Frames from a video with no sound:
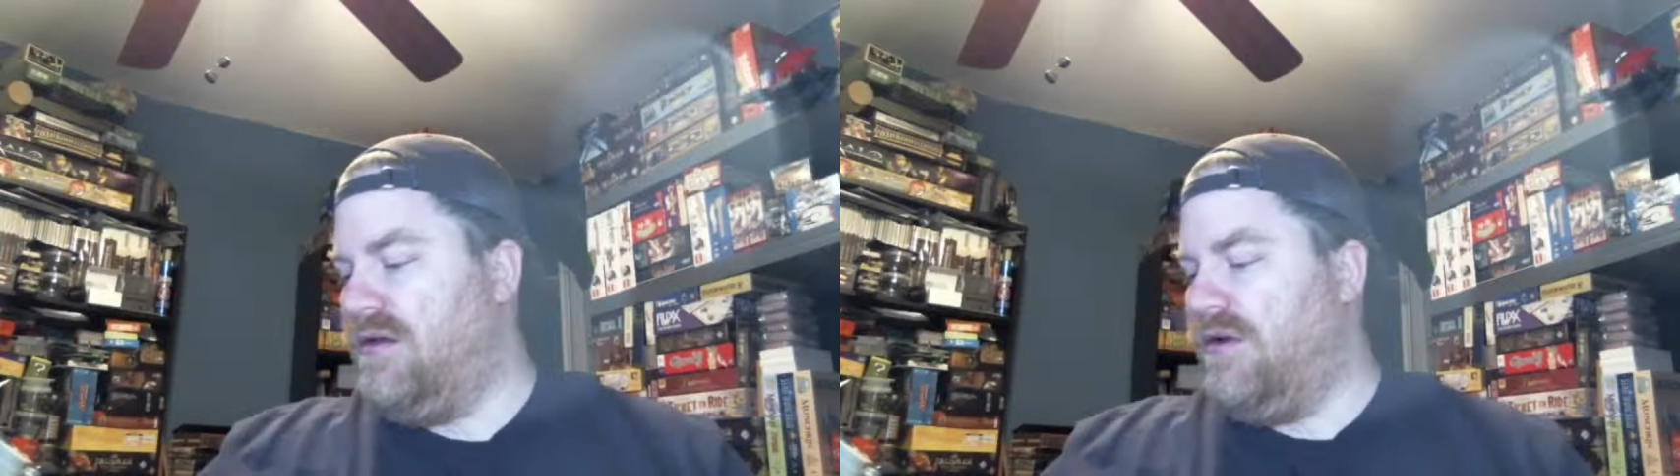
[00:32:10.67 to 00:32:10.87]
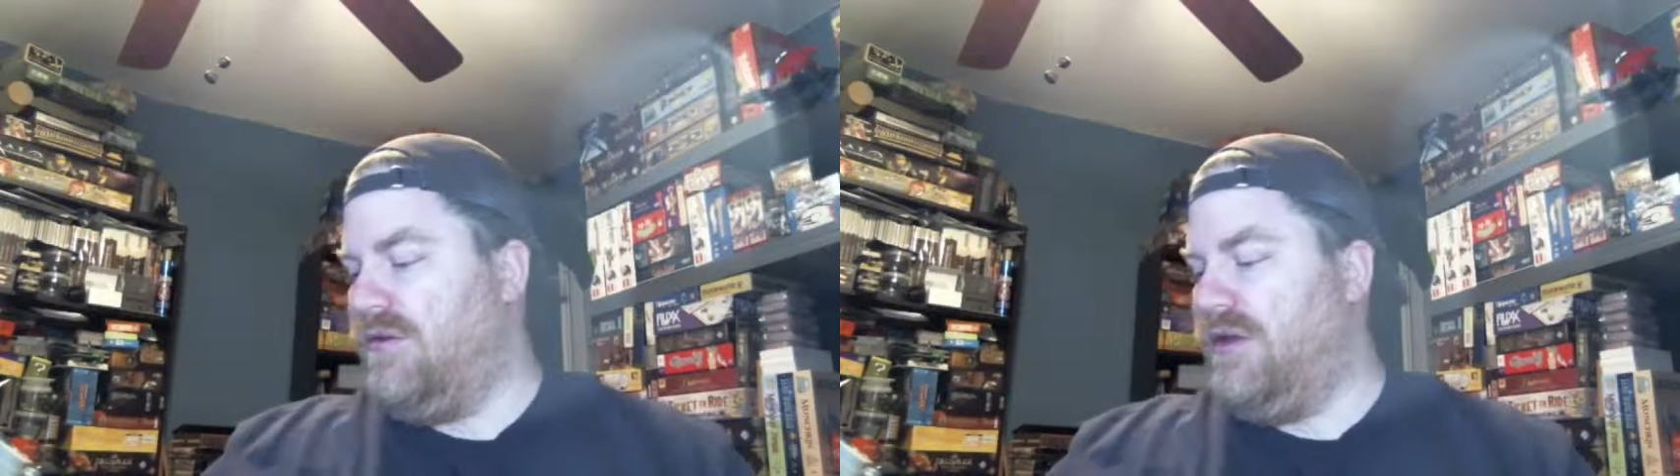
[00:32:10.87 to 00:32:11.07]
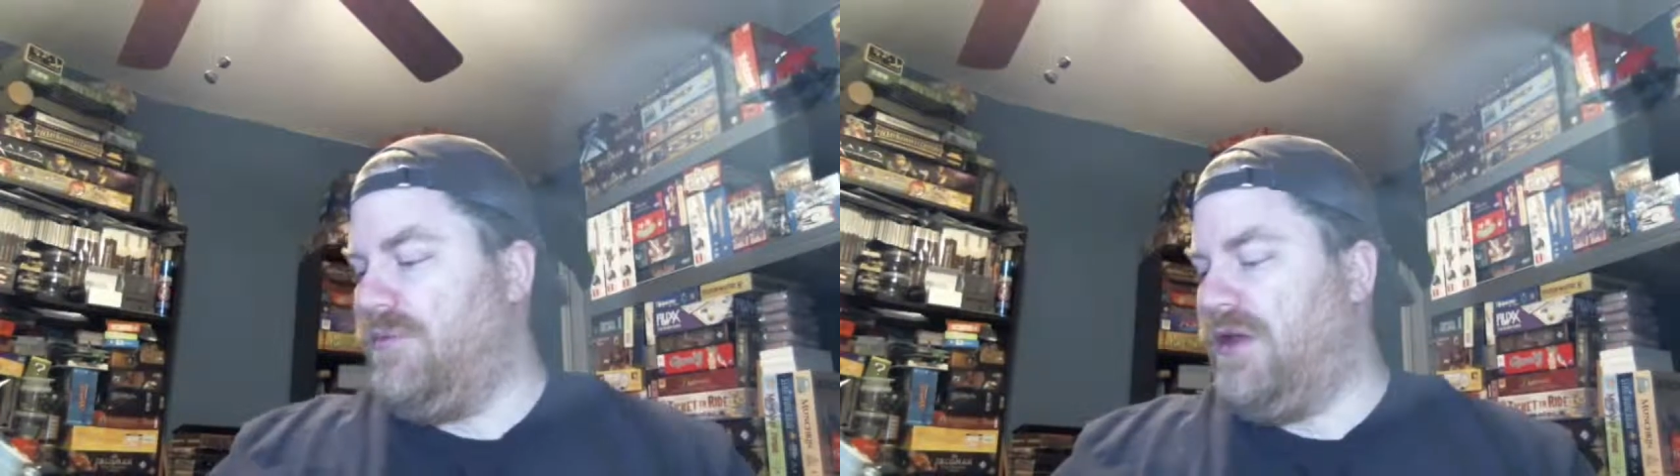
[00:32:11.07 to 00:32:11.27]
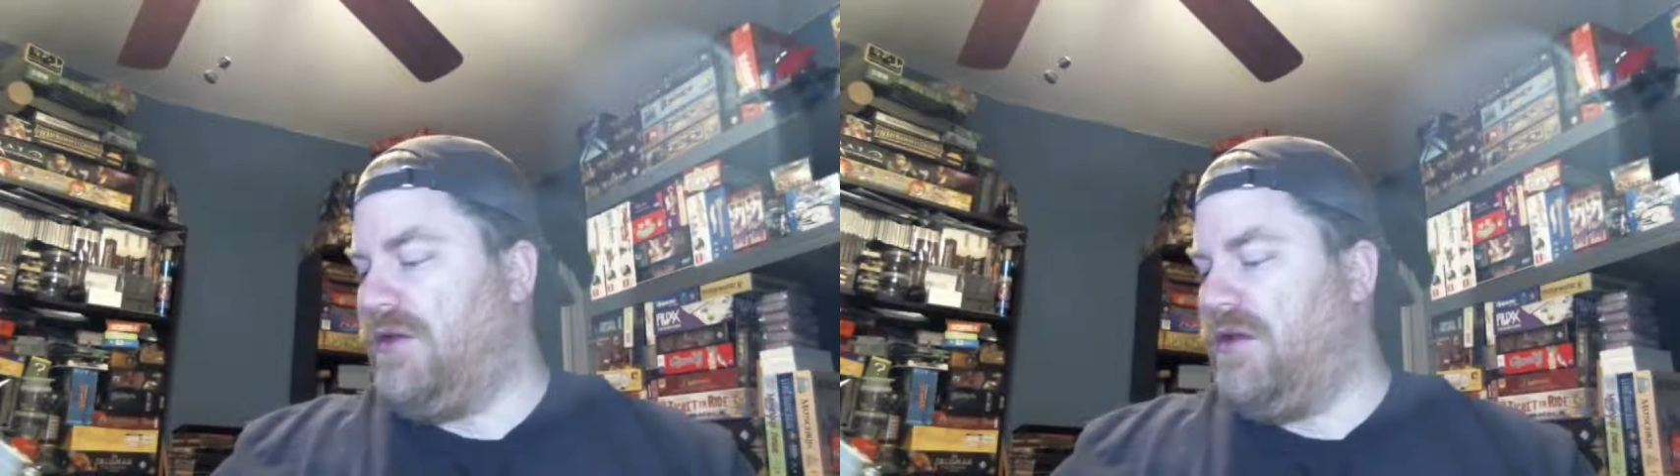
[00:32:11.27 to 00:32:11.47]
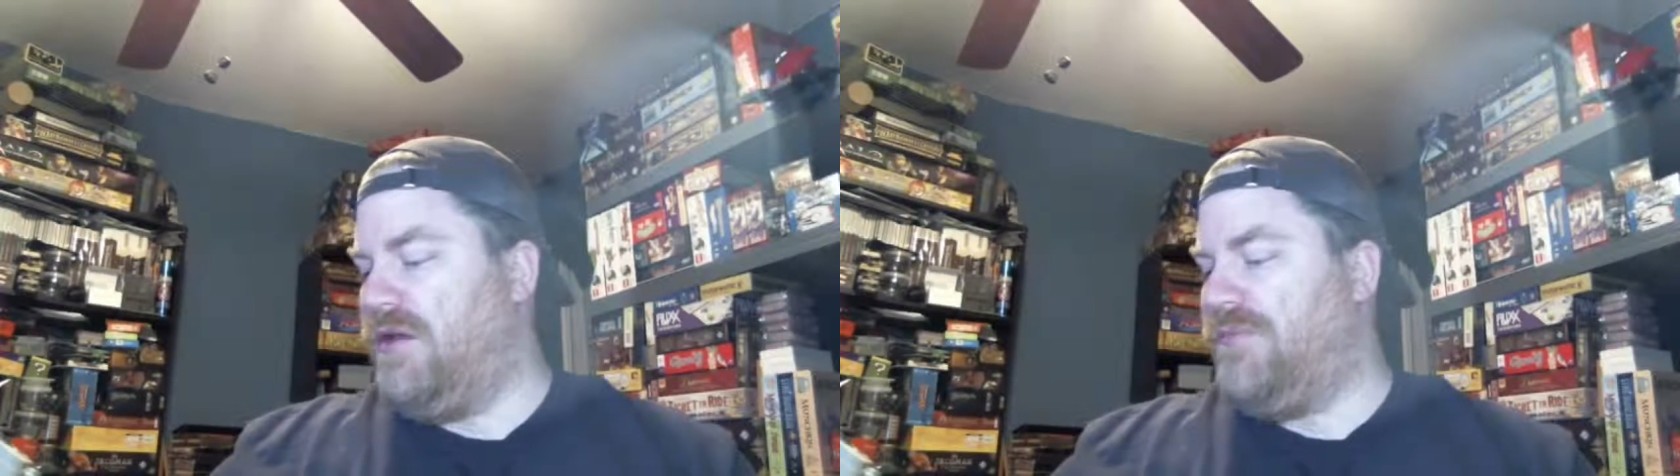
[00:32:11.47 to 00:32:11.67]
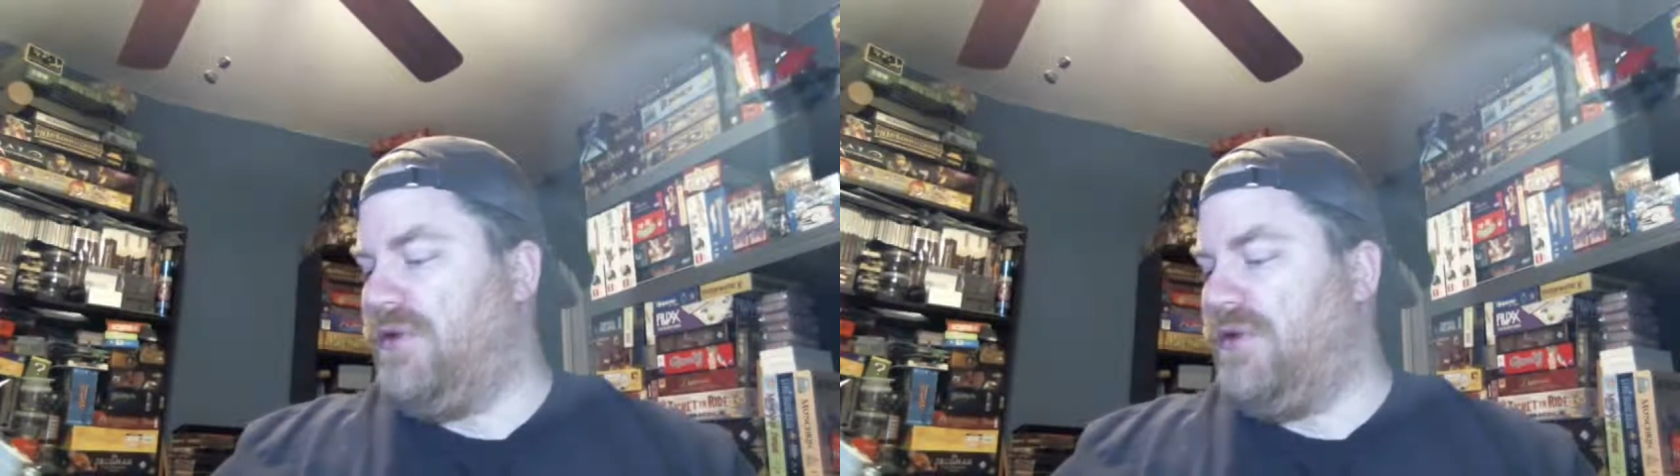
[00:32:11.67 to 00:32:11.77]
only picked up,